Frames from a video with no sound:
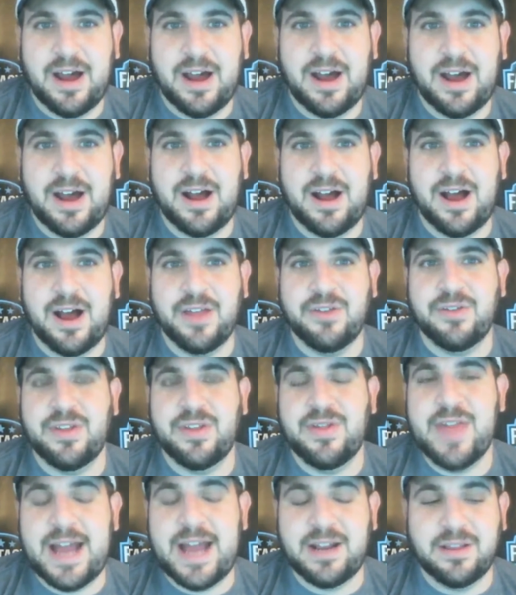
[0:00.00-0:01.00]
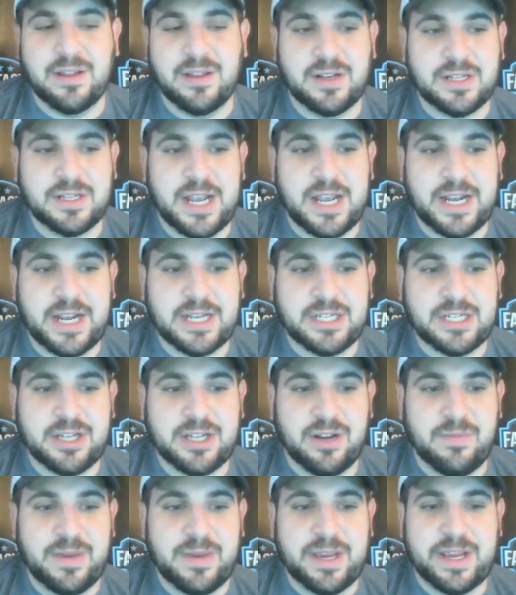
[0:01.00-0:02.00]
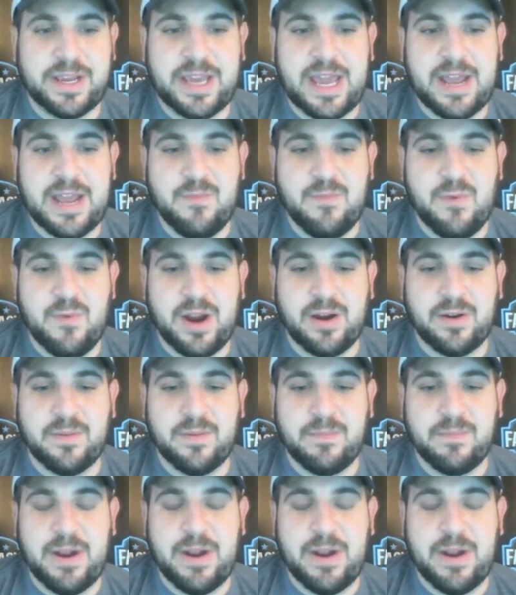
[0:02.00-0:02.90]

Other than that, it looks like it's going to be a game where